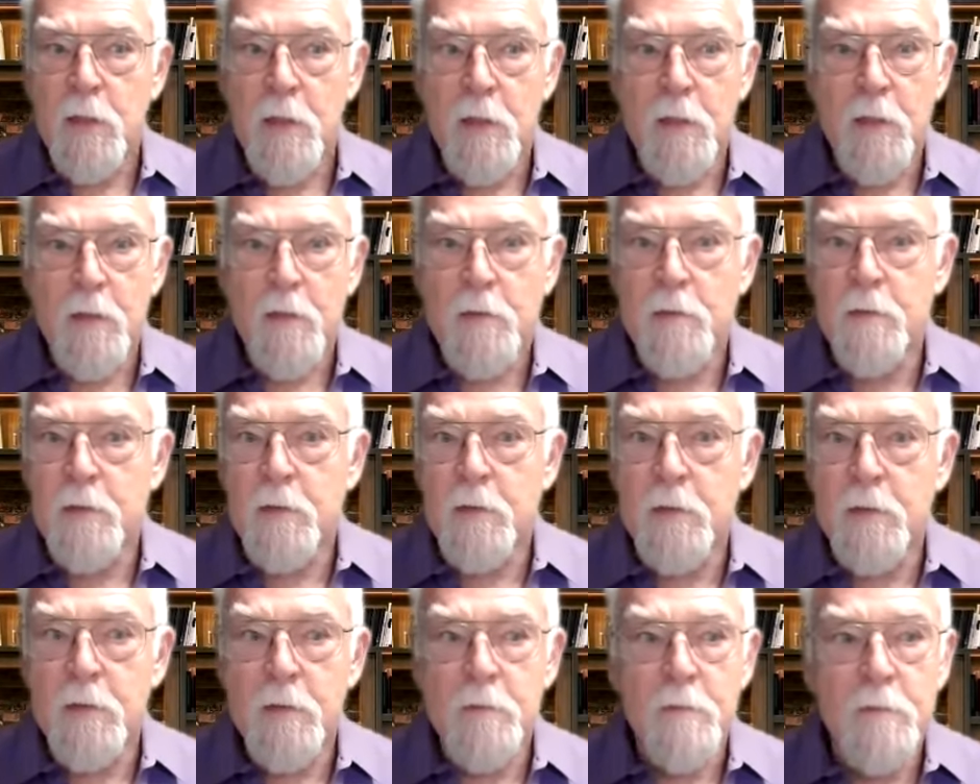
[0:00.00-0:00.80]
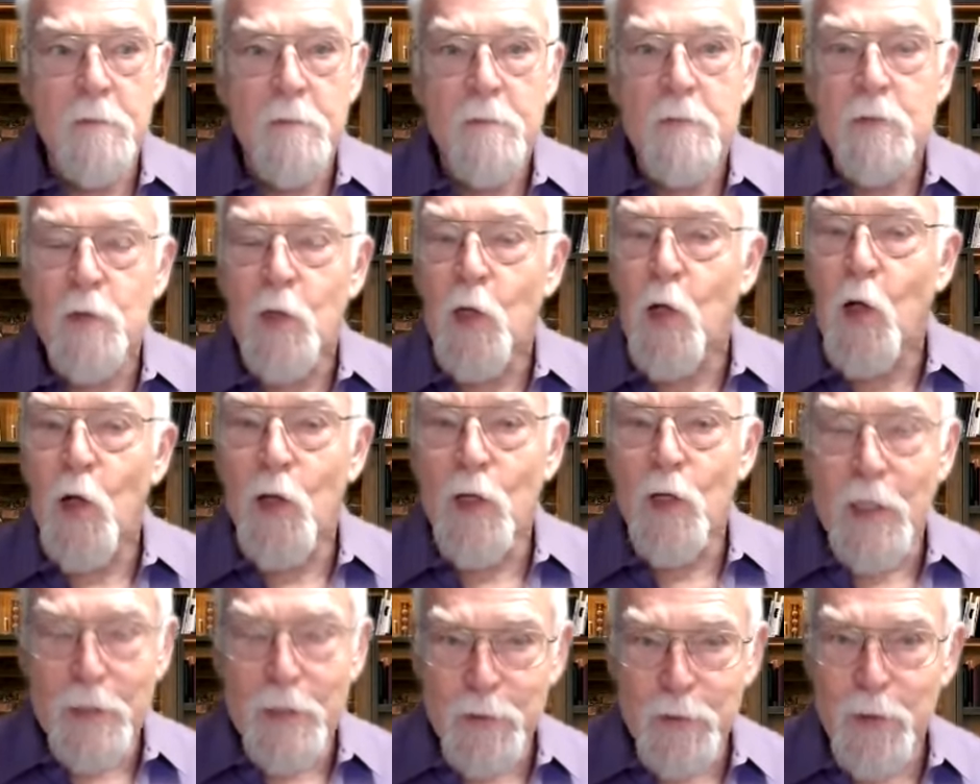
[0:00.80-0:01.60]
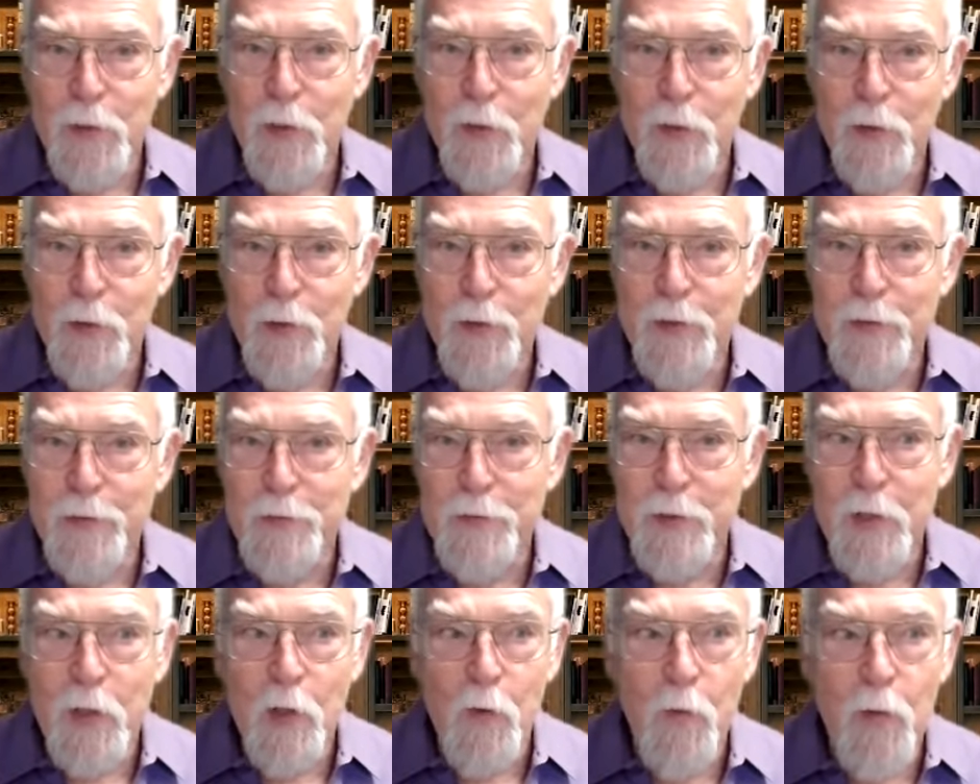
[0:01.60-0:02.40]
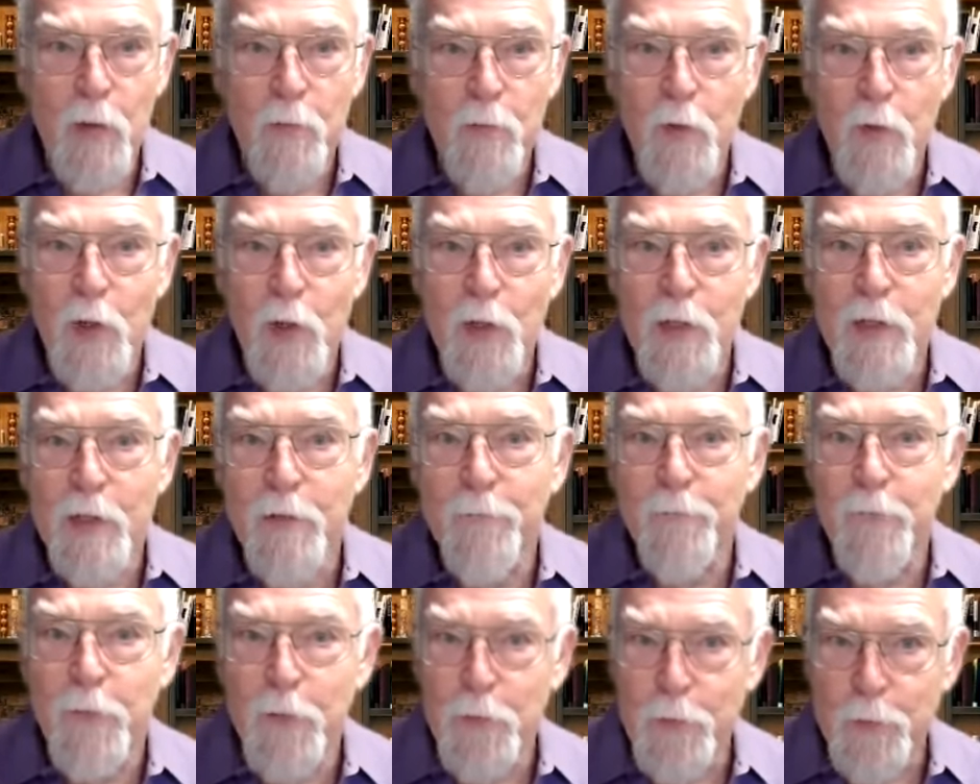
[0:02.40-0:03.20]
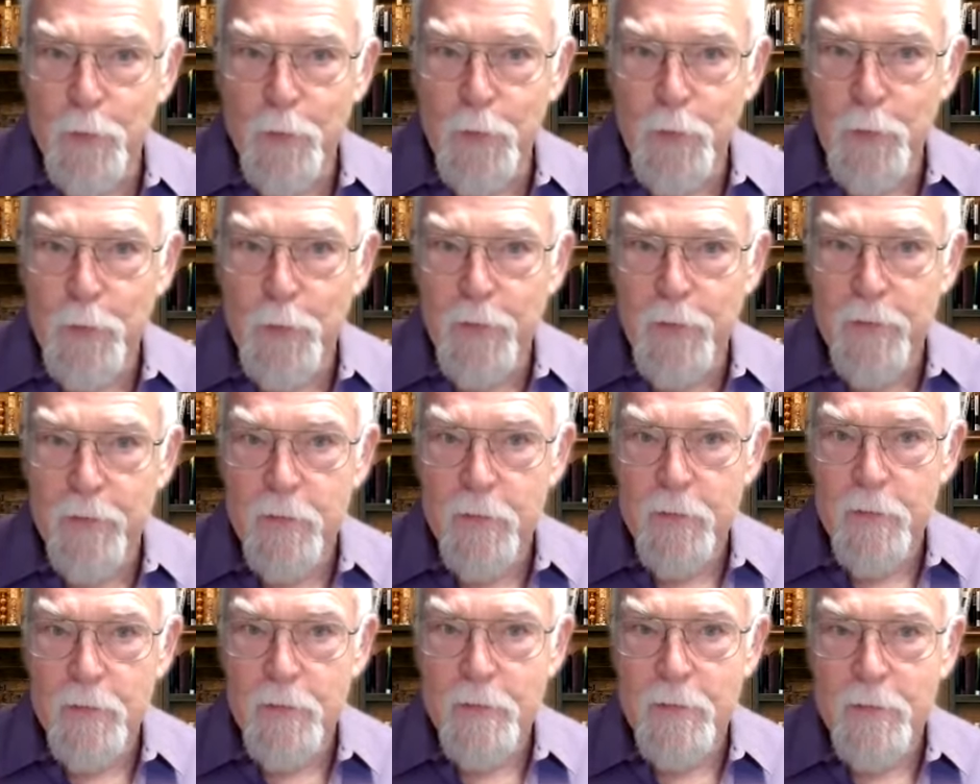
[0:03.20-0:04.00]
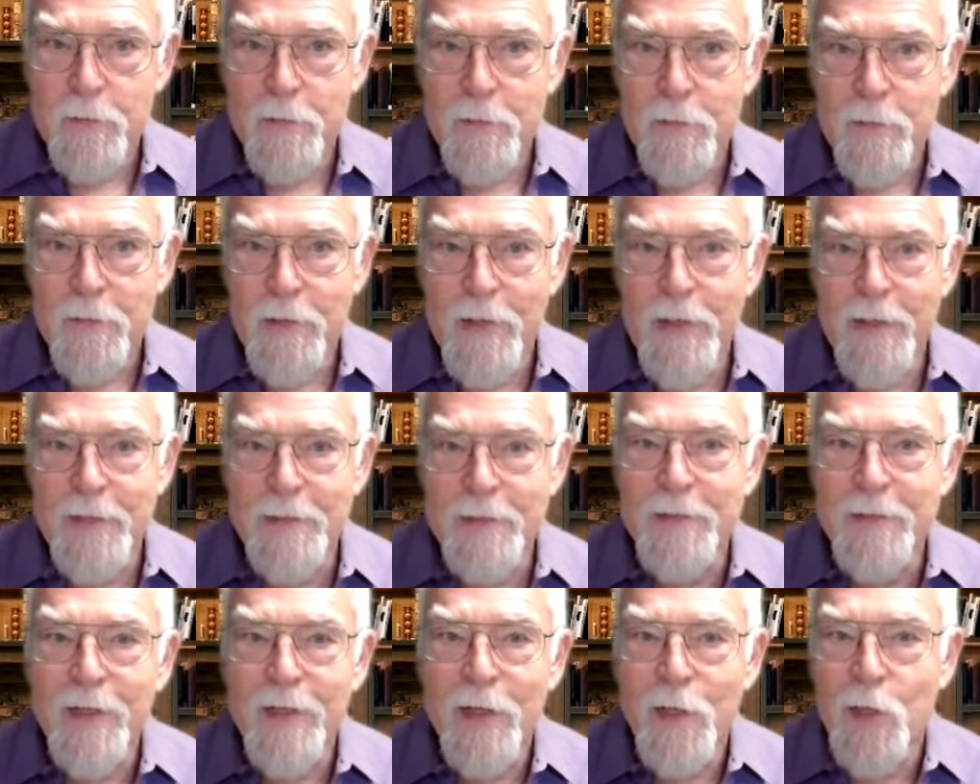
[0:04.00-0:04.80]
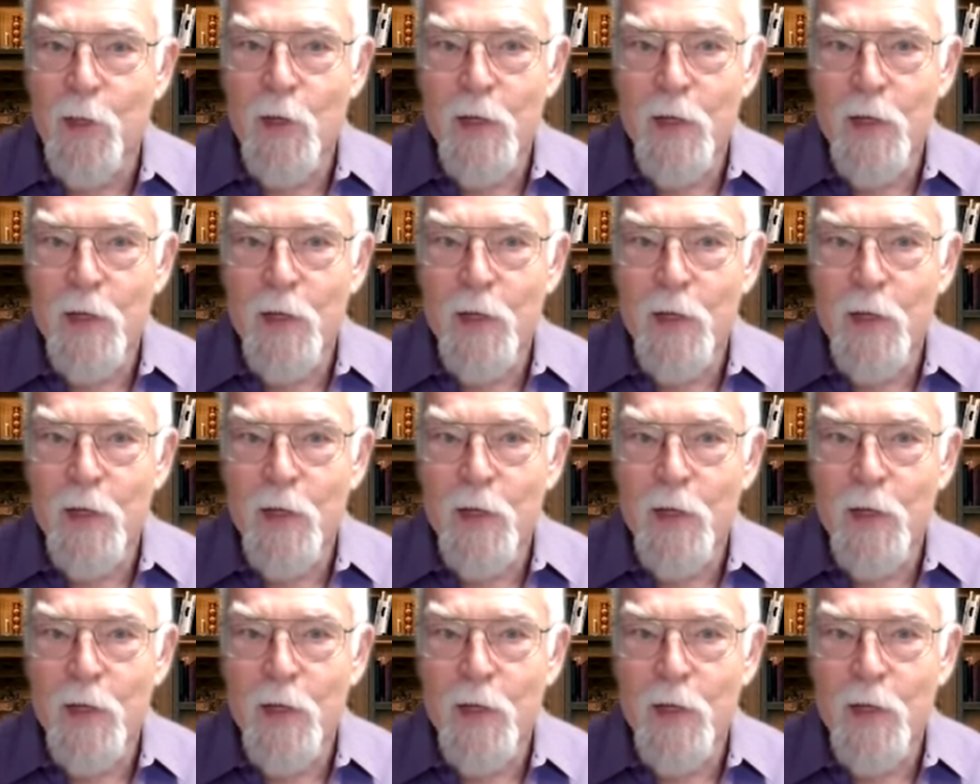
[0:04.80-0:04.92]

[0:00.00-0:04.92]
uh, less than 100 years ago, we were looking for a truth, right?